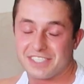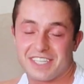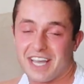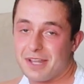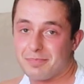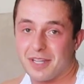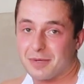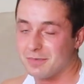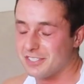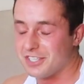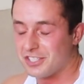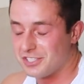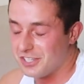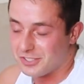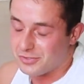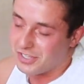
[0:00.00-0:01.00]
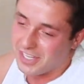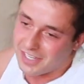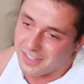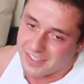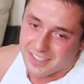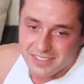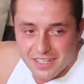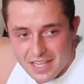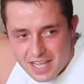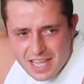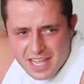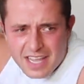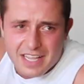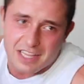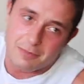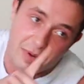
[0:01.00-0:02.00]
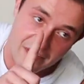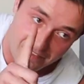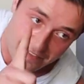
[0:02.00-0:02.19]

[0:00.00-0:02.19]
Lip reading: the side plank position is ridiculous. And then my